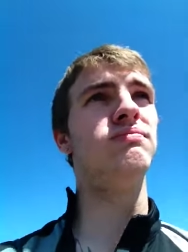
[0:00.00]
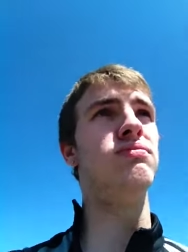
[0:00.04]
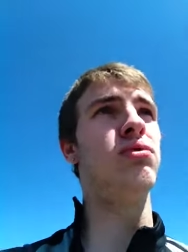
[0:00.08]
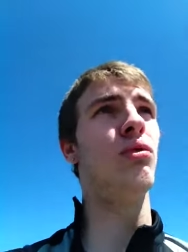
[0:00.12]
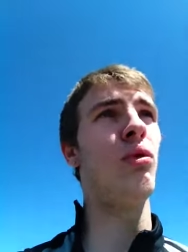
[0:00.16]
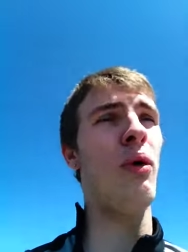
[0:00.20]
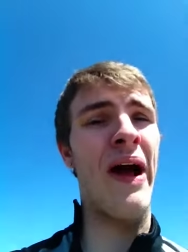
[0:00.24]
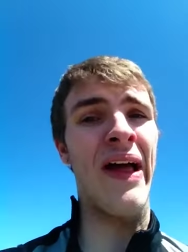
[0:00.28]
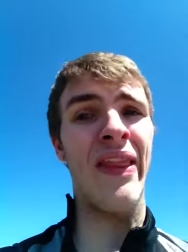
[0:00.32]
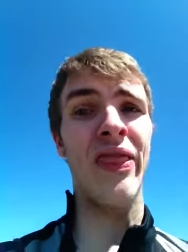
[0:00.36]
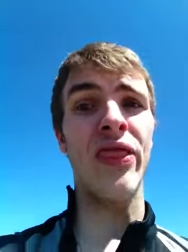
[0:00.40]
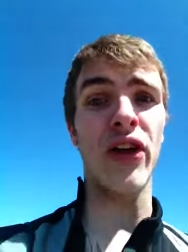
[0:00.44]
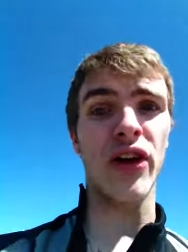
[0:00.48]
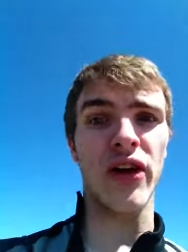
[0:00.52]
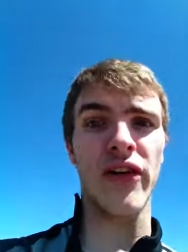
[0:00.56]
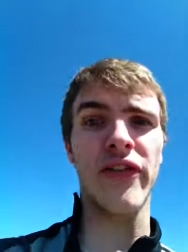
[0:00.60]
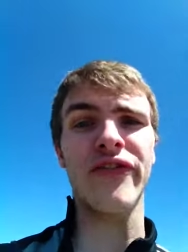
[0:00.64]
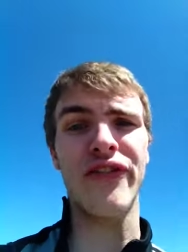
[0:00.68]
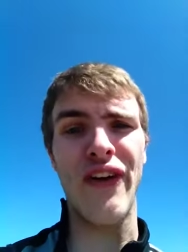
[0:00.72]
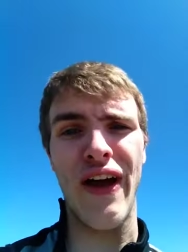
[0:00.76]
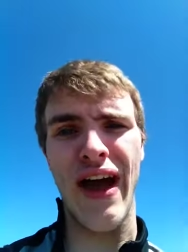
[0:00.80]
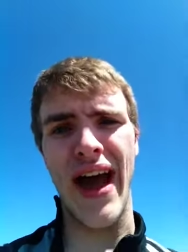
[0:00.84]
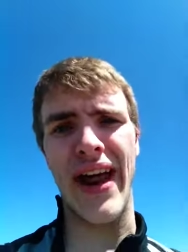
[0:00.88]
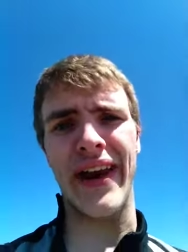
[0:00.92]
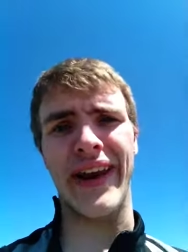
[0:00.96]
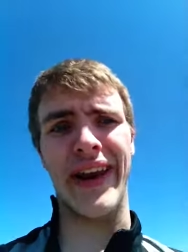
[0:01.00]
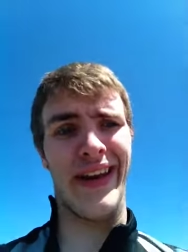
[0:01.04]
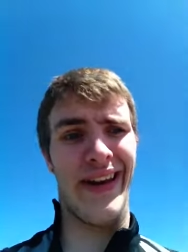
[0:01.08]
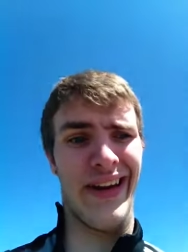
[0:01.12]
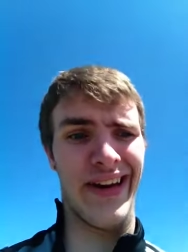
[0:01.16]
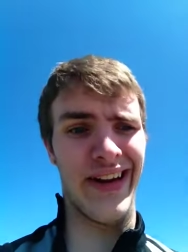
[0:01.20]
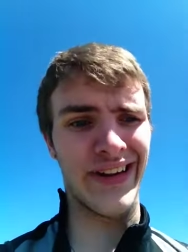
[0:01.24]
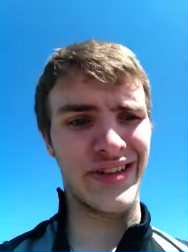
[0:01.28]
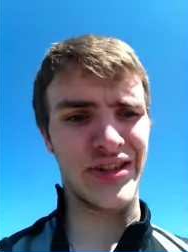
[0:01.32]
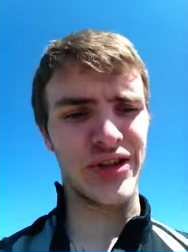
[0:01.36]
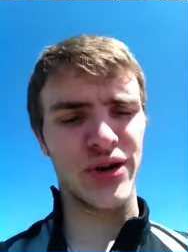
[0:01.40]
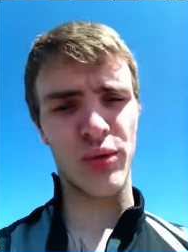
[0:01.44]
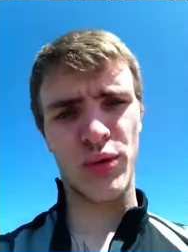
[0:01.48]
When they're fat and
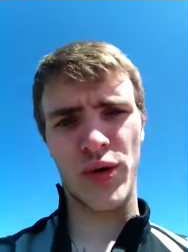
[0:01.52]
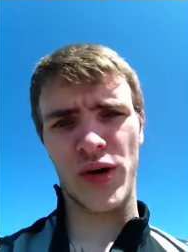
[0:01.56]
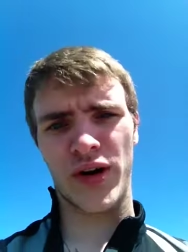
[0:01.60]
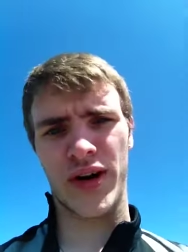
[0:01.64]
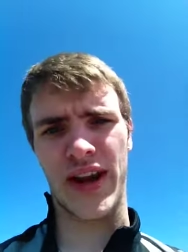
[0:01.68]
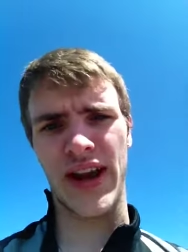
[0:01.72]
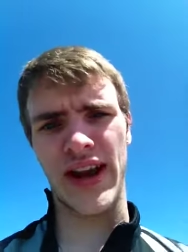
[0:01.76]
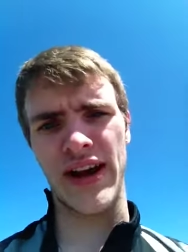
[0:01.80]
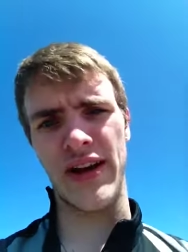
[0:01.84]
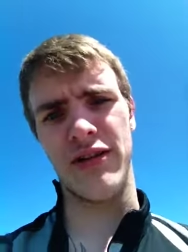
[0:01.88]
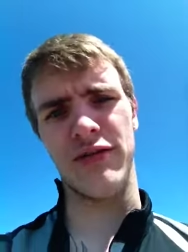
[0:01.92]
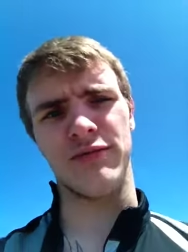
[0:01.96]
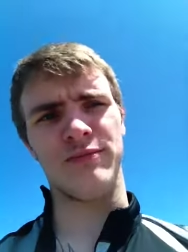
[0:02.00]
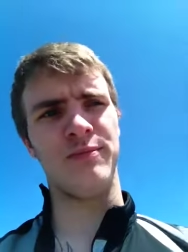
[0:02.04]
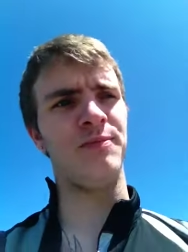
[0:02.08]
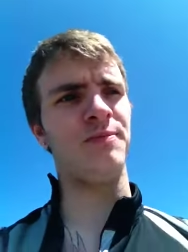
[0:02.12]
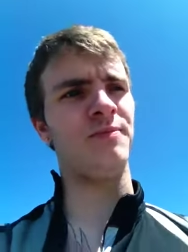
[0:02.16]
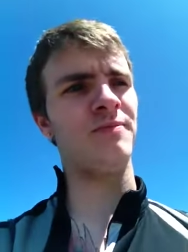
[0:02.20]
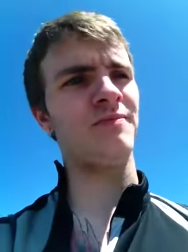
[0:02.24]
need to work out.